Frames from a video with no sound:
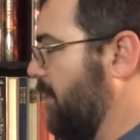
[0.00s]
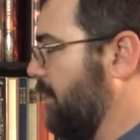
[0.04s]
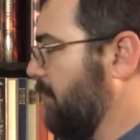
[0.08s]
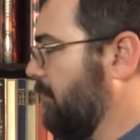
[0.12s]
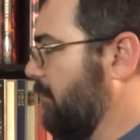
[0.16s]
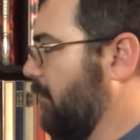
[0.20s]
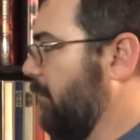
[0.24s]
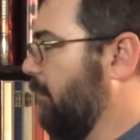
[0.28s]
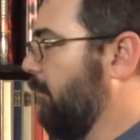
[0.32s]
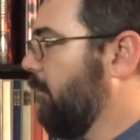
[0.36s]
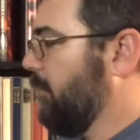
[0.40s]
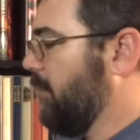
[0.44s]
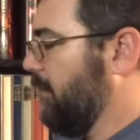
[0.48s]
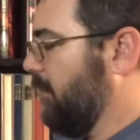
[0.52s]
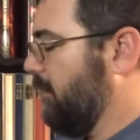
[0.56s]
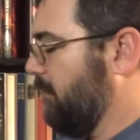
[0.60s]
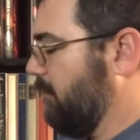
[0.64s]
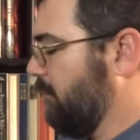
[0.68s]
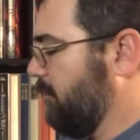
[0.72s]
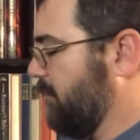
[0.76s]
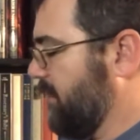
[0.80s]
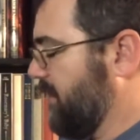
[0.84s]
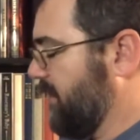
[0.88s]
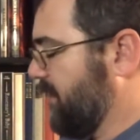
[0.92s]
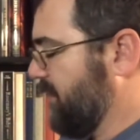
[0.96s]
go along
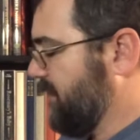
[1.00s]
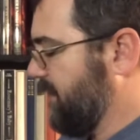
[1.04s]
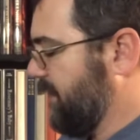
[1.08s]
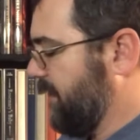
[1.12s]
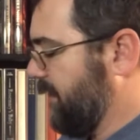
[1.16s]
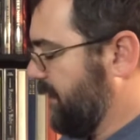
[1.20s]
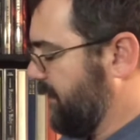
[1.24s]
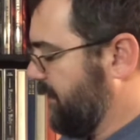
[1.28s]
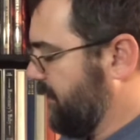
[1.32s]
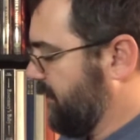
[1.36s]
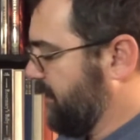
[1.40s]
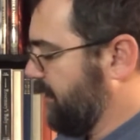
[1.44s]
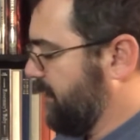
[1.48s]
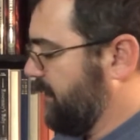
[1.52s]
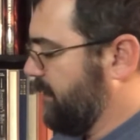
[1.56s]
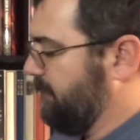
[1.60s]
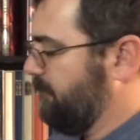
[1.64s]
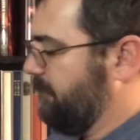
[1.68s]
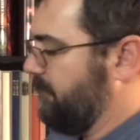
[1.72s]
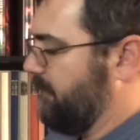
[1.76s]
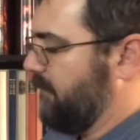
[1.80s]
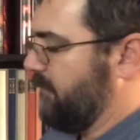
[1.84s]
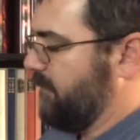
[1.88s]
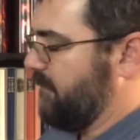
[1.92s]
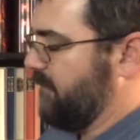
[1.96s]
with this edition.
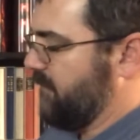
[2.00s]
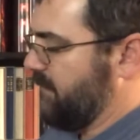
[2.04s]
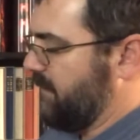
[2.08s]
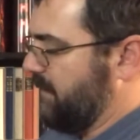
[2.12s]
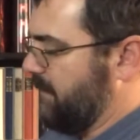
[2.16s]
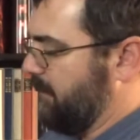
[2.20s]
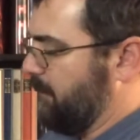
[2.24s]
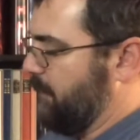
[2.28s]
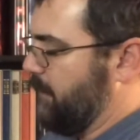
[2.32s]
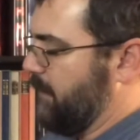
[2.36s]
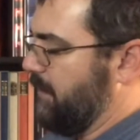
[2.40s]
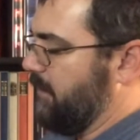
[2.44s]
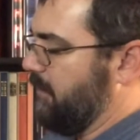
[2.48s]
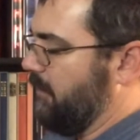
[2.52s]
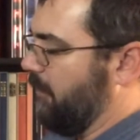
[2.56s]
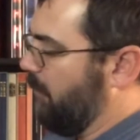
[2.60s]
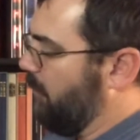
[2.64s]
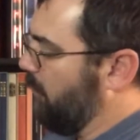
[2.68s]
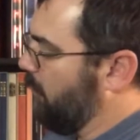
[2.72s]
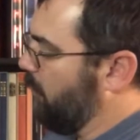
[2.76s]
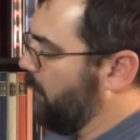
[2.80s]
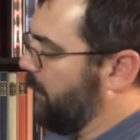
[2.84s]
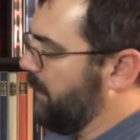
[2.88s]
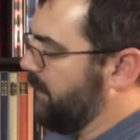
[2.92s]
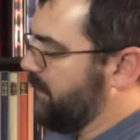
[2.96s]
Centipede
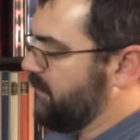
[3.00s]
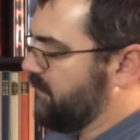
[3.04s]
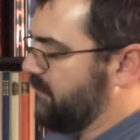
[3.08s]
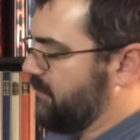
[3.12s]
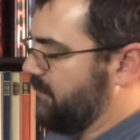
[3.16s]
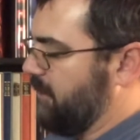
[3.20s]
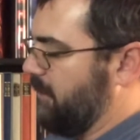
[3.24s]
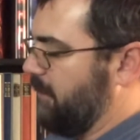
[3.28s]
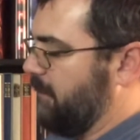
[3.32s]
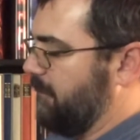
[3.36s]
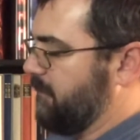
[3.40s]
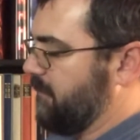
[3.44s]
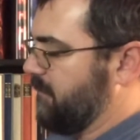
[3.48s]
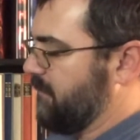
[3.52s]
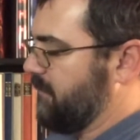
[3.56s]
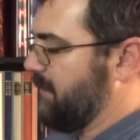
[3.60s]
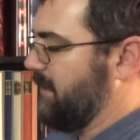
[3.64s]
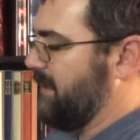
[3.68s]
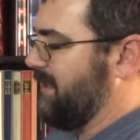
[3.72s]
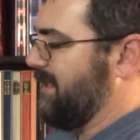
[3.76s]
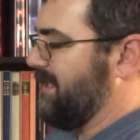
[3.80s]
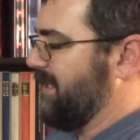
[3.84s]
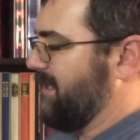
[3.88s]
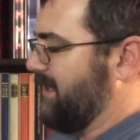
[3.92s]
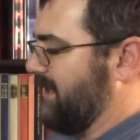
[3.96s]
always stuffs
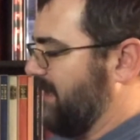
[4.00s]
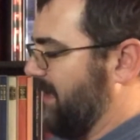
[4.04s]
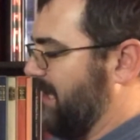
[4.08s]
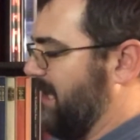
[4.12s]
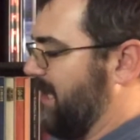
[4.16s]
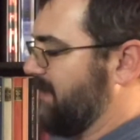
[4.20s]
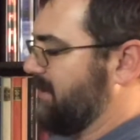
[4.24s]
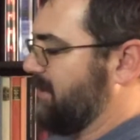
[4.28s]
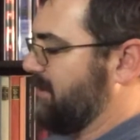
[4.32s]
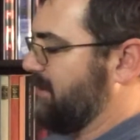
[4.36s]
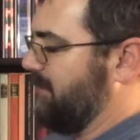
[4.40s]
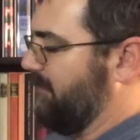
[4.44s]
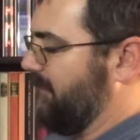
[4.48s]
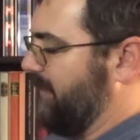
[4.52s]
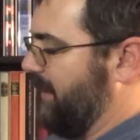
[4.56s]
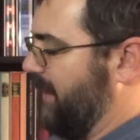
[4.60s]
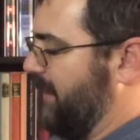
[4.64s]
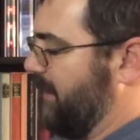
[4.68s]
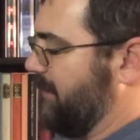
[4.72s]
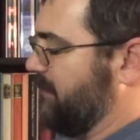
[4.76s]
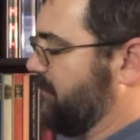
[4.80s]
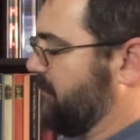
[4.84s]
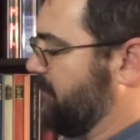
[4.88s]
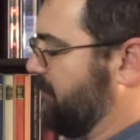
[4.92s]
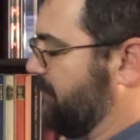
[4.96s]
lots of
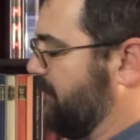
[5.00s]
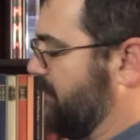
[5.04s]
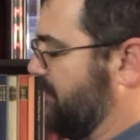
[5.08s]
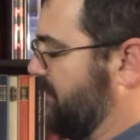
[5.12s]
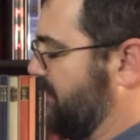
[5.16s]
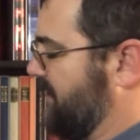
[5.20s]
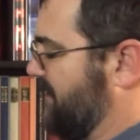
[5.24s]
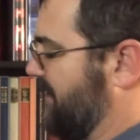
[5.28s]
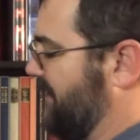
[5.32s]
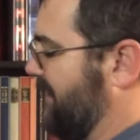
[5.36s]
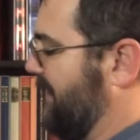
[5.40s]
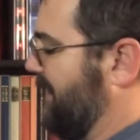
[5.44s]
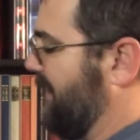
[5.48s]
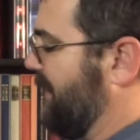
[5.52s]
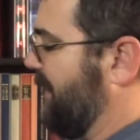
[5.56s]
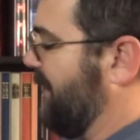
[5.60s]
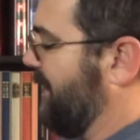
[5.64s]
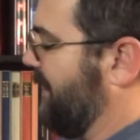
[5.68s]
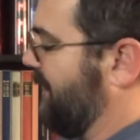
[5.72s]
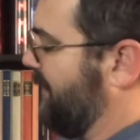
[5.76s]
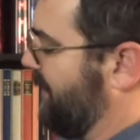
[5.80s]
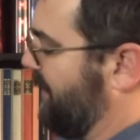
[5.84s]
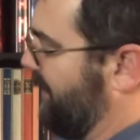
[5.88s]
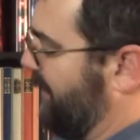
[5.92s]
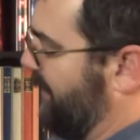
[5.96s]
extras
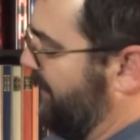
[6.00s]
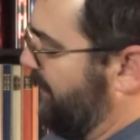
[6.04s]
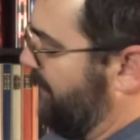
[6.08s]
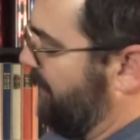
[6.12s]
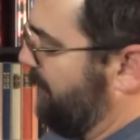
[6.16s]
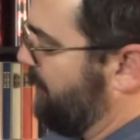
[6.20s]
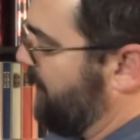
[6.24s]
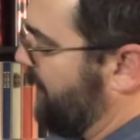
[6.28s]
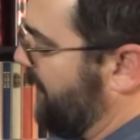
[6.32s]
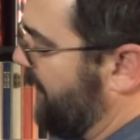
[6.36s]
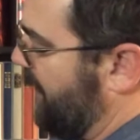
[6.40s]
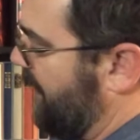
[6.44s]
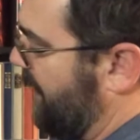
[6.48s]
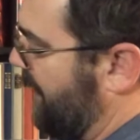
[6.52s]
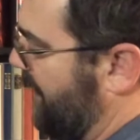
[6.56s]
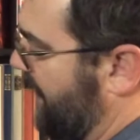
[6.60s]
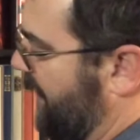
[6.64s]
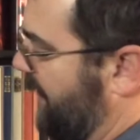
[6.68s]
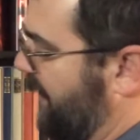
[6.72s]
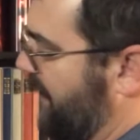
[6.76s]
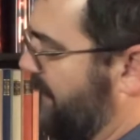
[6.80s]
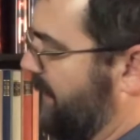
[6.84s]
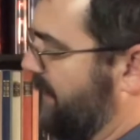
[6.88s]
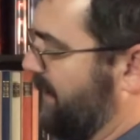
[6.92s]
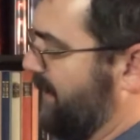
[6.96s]
in there.
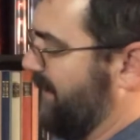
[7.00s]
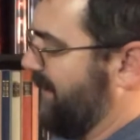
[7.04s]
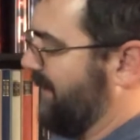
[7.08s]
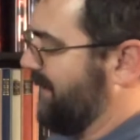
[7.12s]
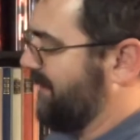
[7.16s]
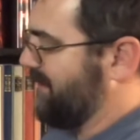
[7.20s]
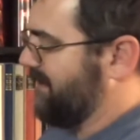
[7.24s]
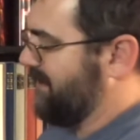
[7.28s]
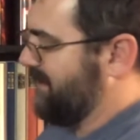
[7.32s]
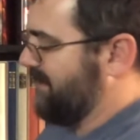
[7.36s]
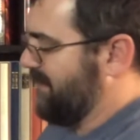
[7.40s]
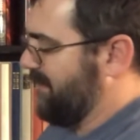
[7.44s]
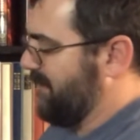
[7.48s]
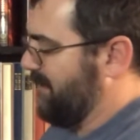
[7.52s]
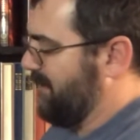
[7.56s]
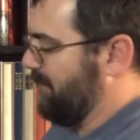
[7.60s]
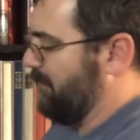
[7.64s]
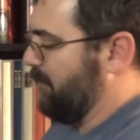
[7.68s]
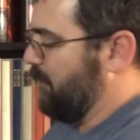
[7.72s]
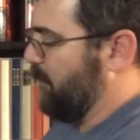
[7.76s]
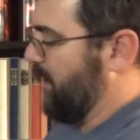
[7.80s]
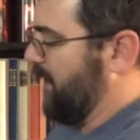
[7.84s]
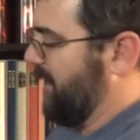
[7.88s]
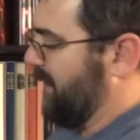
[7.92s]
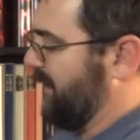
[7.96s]
And let's see if
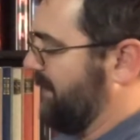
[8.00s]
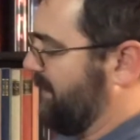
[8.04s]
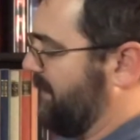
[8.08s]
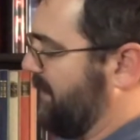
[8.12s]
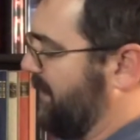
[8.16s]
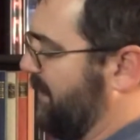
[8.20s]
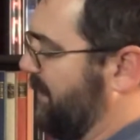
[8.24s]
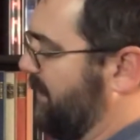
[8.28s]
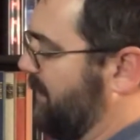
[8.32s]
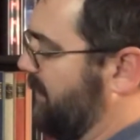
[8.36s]
we can take